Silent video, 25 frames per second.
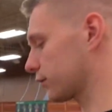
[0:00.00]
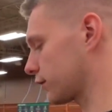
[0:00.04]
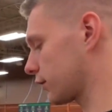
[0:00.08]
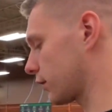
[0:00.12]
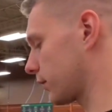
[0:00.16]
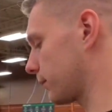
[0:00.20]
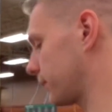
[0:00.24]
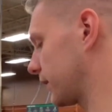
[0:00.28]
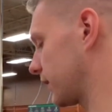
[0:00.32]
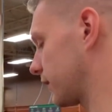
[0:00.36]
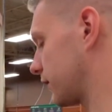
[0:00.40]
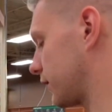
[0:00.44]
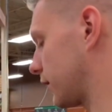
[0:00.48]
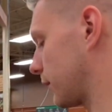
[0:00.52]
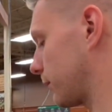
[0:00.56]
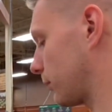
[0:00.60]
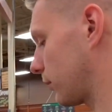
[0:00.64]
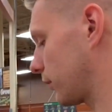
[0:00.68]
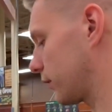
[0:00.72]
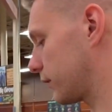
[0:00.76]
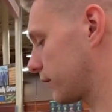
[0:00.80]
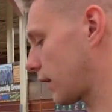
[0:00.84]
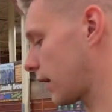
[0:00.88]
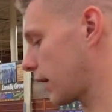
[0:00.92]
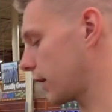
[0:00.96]
are a big
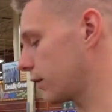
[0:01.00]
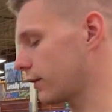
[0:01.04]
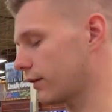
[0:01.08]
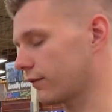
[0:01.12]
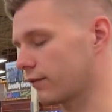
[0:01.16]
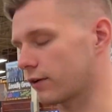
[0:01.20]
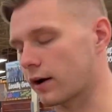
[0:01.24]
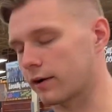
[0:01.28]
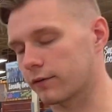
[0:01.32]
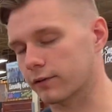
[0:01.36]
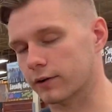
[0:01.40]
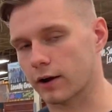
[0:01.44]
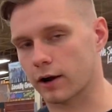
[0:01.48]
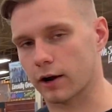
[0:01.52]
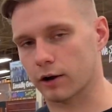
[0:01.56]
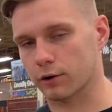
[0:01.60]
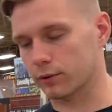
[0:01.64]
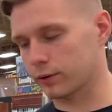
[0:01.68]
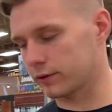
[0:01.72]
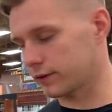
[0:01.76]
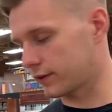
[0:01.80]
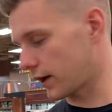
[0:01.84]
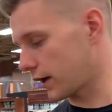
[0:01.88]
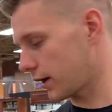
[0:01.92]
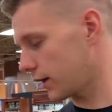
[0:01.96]
staple of the diet. You have an avocado
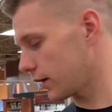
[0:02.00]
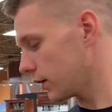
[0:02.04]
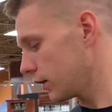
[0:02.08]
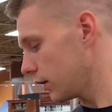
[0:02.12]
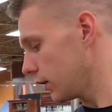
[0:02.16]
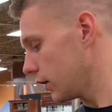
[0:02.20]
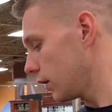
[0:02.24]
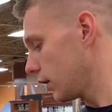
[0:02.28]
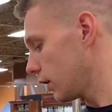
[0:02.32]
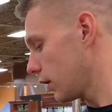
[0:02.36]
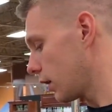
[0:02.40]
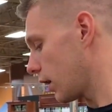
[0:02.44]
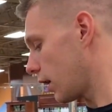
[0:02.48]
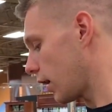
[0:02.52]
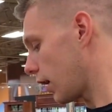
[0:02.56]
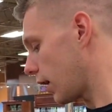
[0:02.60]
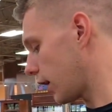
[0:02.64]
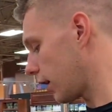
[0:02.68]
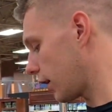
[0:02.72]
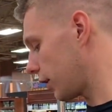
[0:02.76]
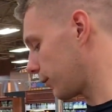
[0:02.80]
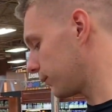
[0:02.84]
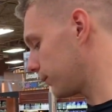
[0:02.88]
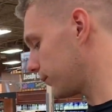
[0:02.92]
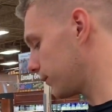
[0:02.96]
a day,
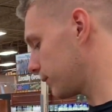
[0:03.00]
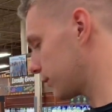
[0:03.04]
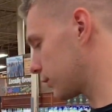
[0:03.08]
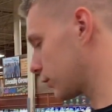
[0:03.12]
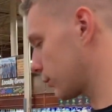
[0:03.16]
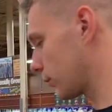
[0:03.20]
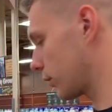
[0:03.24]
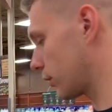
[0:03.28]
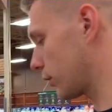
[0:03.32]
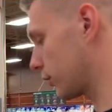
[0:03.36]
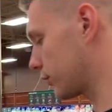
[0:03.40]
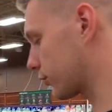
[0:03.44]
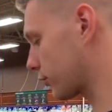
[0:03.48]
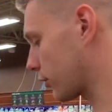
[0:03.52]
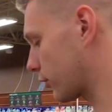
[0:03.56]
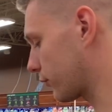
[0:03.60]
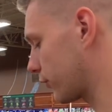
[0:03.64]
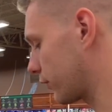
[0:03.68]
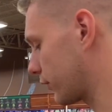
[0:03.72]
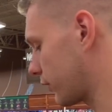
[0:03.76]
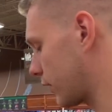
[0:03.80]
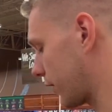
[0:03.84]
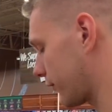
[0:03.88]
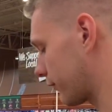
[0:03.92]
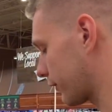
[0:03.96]
so we always go
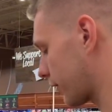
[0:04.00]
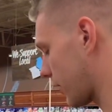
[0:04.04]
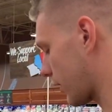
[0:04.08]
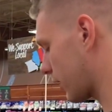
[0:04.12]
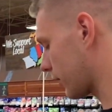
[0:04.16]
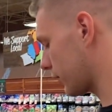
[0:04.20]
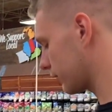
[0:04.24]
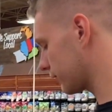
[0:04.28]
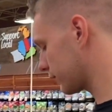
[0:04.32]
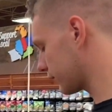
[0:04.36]
for the avocados.